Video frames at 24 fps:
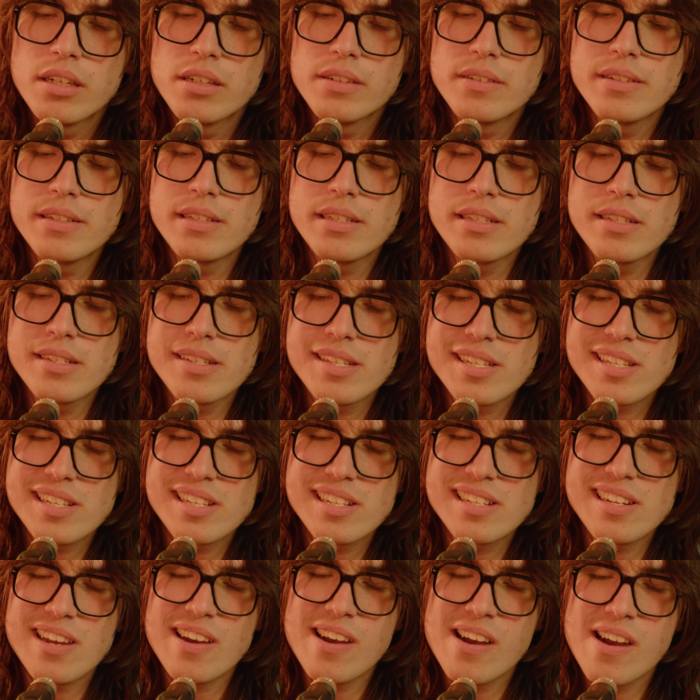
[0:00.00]
when the
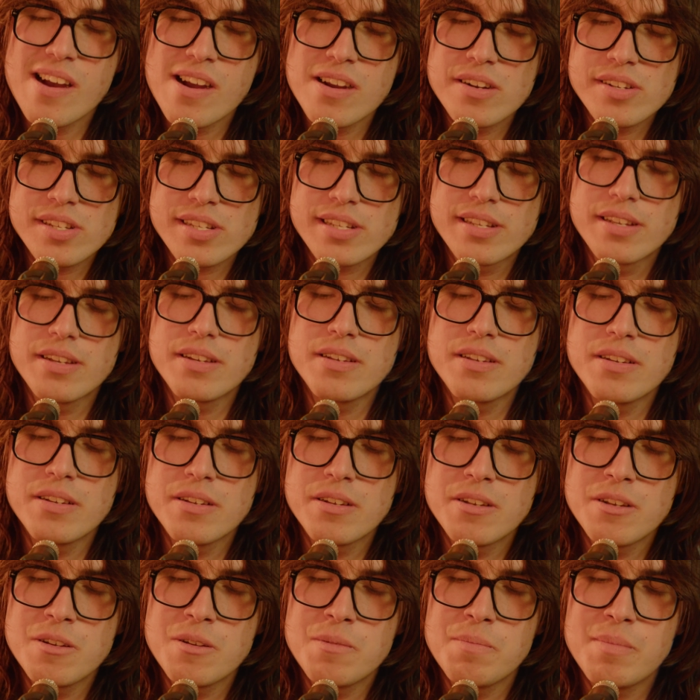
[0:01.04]
stars
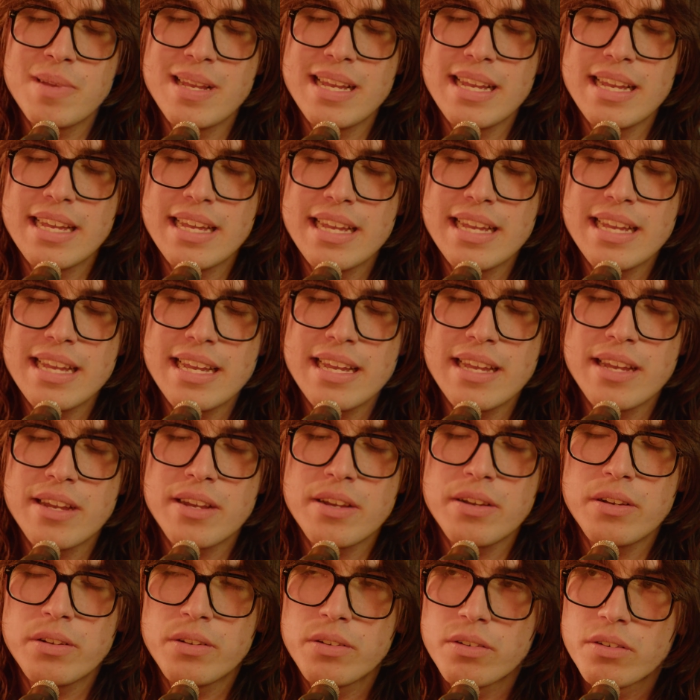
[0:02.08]
come
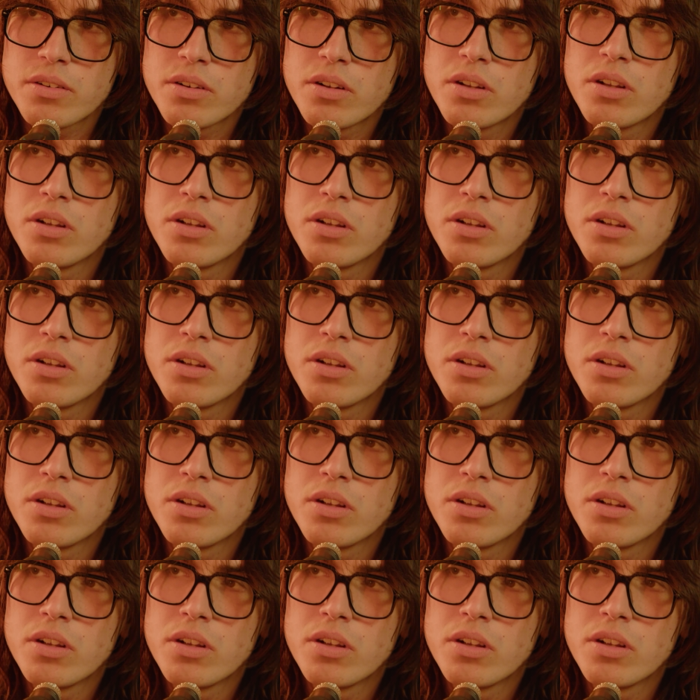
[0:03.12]
out?